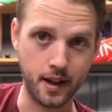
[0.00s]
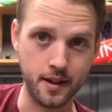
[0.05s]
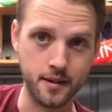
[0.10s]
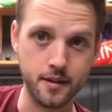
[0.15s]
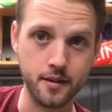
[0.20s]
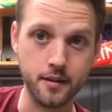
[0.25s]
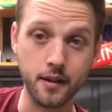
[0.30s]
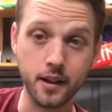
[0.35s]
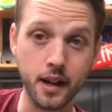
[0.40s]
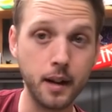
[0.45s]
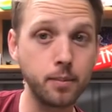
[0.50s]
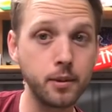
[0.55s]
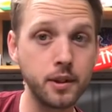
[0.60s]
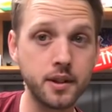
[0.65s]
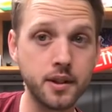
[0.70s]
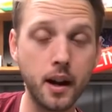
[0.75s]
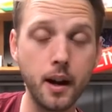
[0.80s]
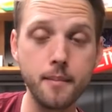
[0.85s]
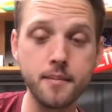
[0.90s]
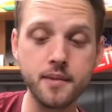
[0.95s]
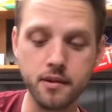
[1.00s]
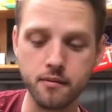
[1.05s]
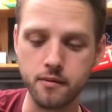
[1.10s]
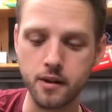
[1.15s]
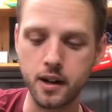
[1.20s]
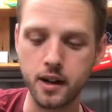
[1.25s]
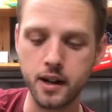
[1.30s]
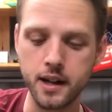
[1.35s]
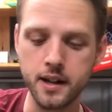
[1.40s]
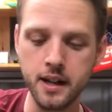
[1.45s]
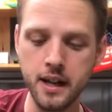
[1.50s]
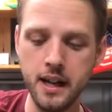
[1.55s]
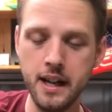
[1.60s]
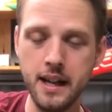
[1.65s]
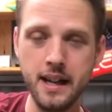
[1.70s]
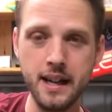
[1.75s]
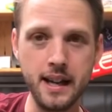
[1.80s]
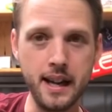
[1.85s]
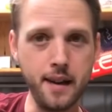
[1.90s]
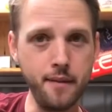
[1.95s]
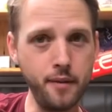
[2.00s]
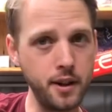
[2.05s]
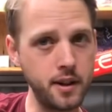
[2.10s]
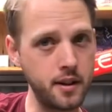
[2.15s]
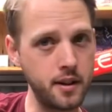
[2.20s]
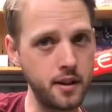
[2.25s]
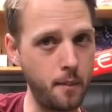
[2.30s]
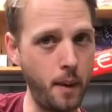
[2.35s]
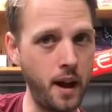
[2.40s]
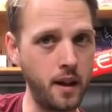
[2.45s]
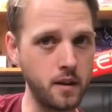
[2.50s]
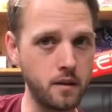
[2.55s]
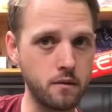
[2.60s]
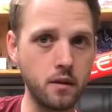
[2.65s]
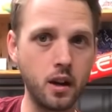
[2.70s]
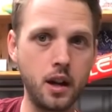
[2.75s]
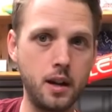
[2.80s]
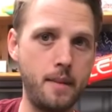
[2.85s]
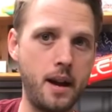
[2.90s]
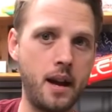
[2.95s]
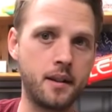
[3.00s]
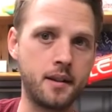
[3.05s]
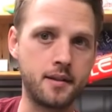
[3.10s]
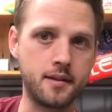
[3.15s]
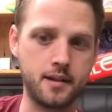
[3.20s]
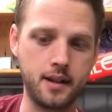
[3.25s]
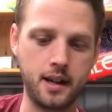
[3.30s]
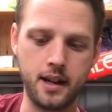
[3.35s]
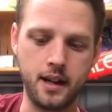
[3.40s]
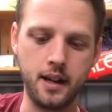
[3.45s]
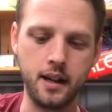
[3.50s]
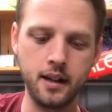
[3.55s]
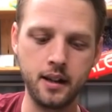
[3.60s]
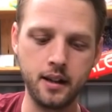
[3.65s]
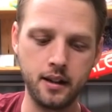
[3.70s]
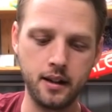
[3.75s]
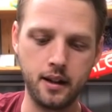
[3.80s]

So on a couple of times a ride, even at about the right amount of sag,